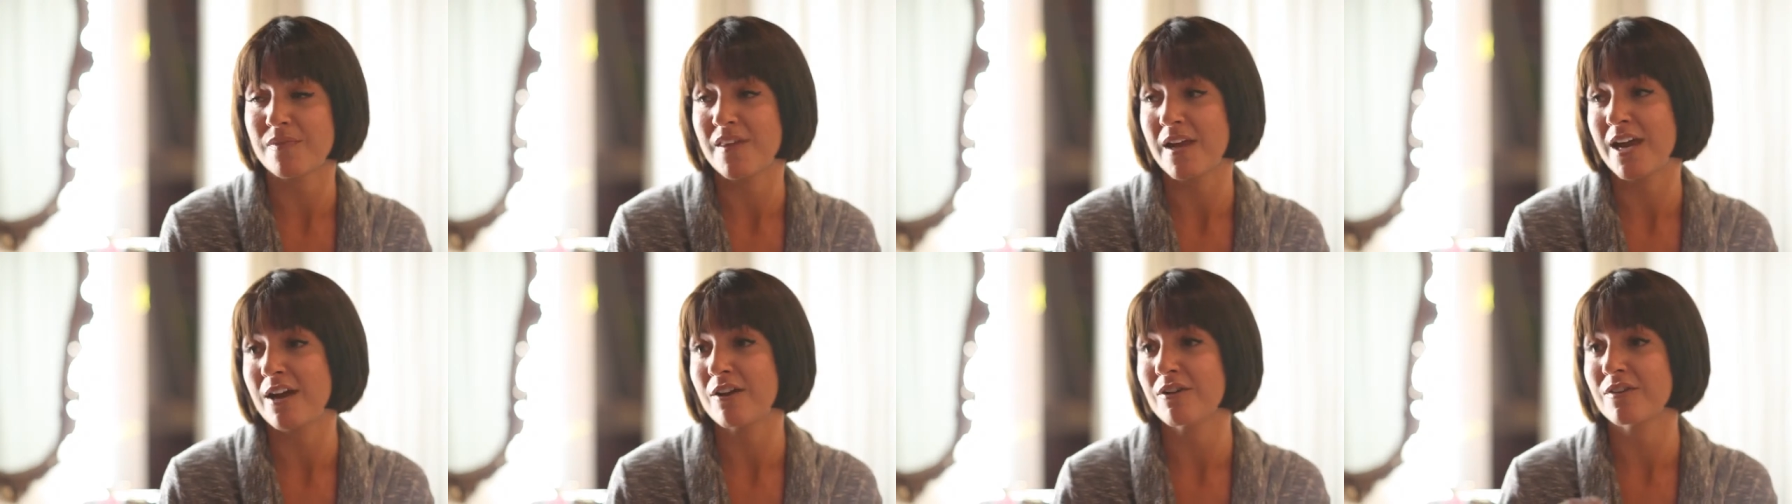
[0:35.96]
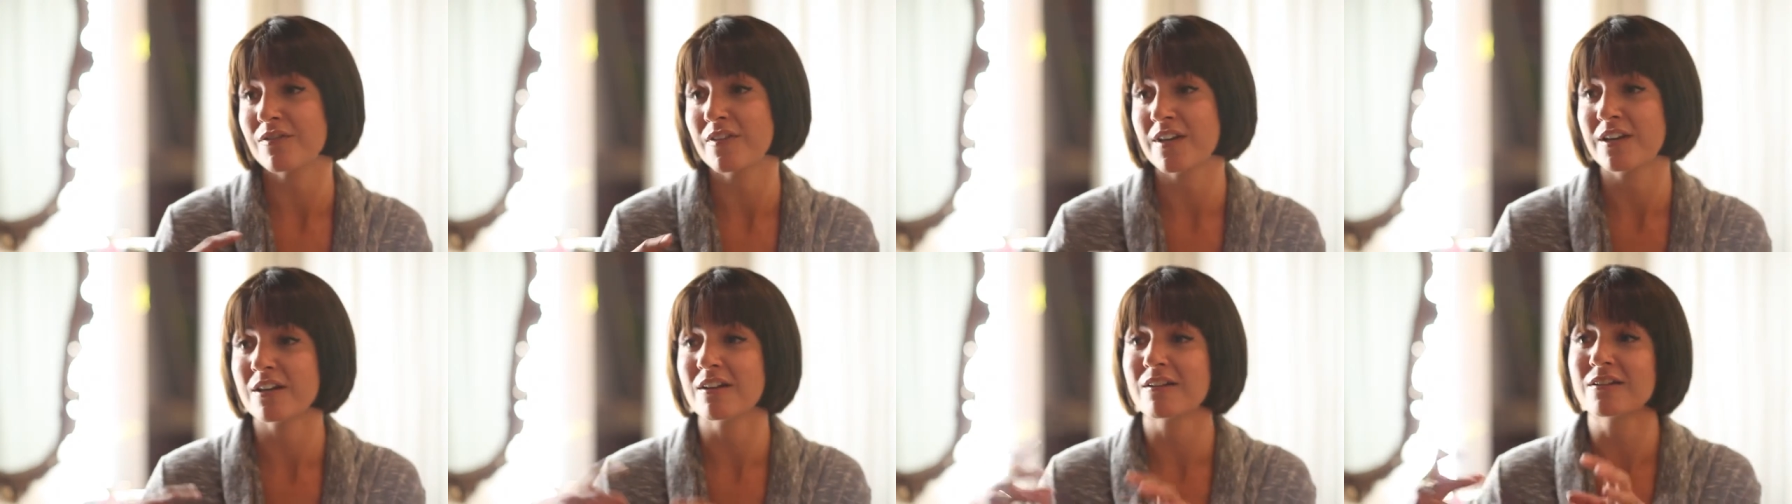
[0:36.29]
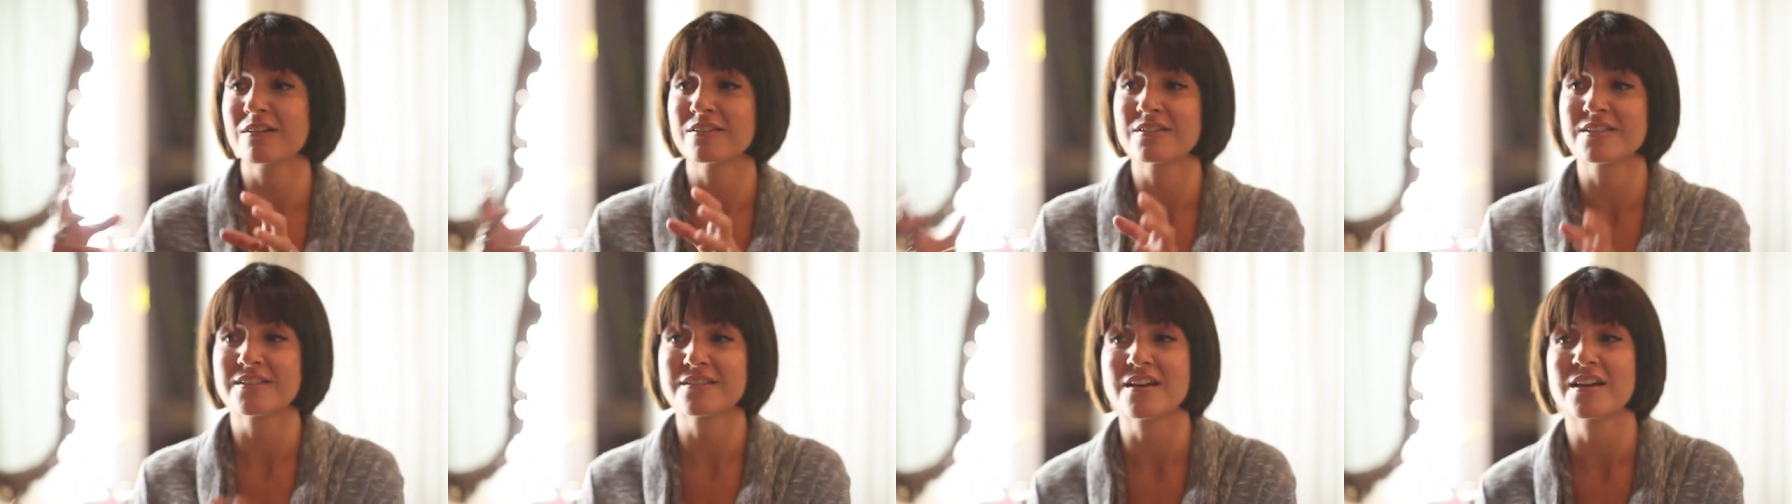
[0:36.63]
there and then
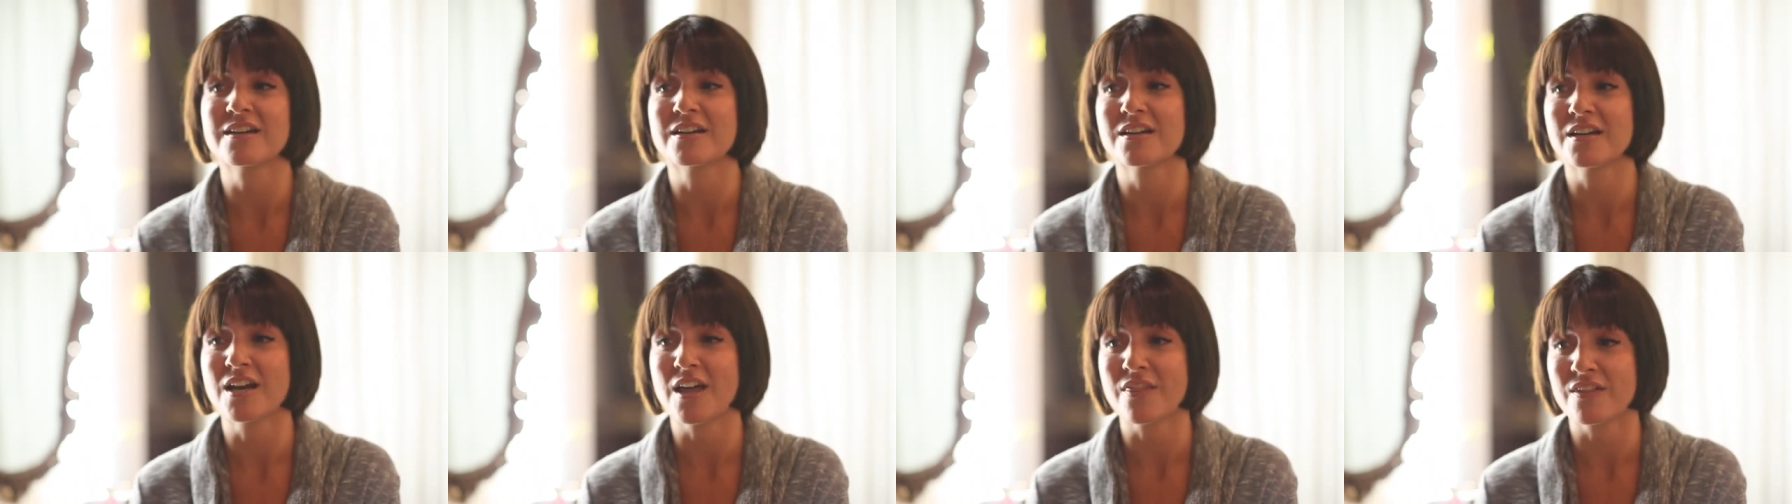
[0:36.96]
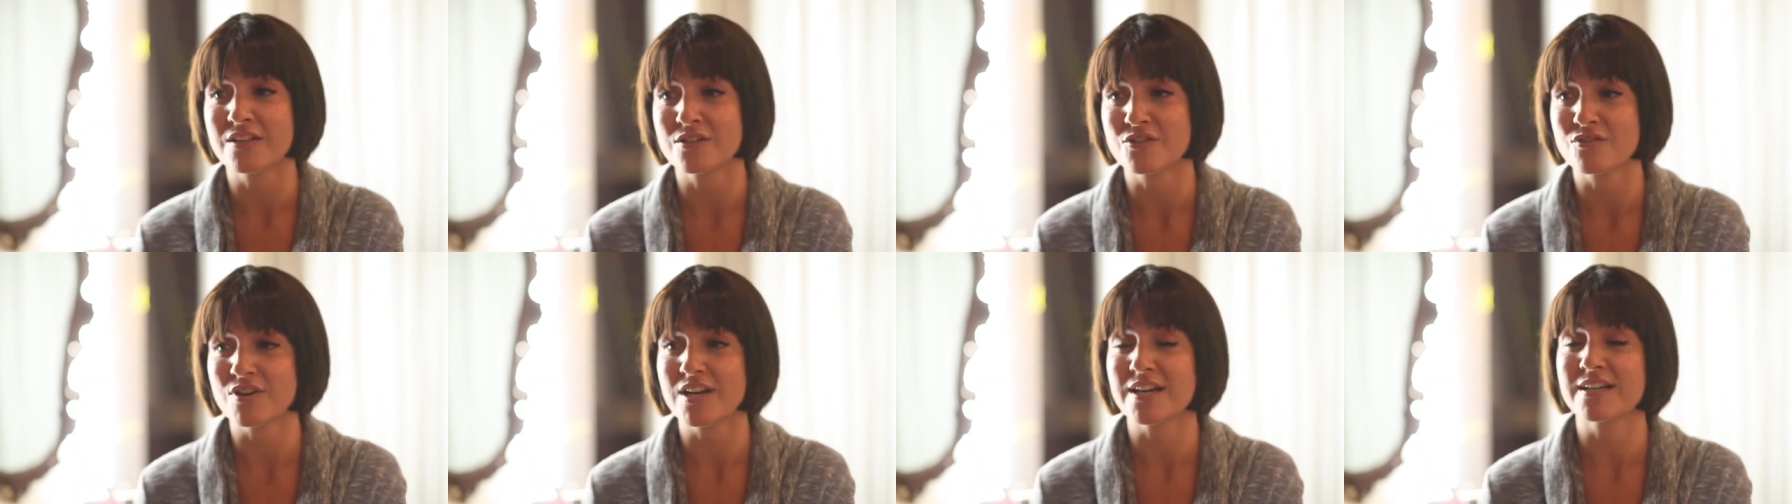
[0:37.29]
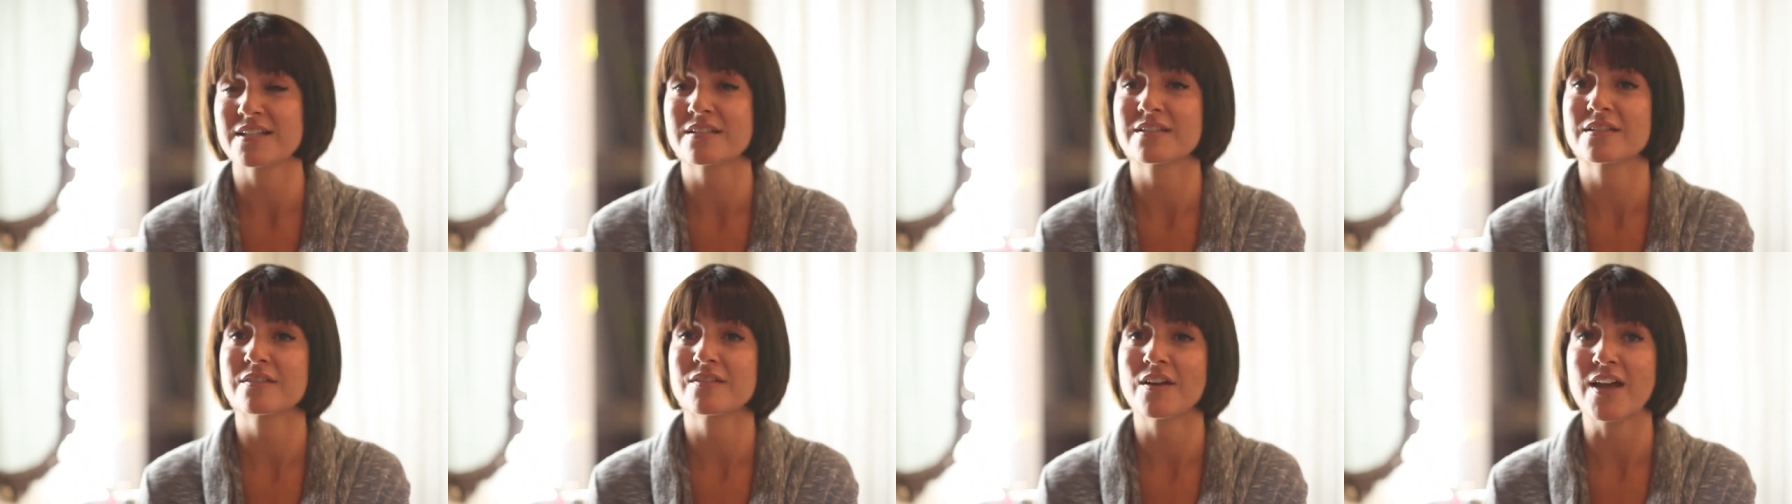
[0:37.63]
I'll design another
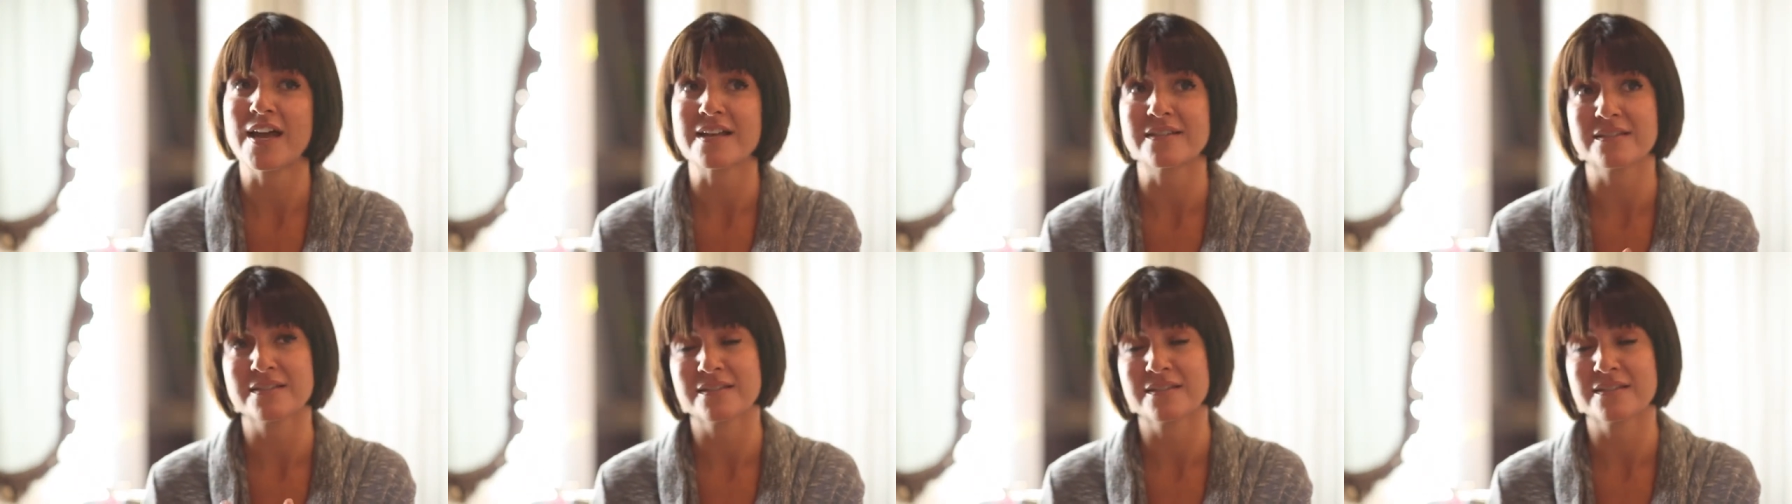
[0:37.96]
dress as a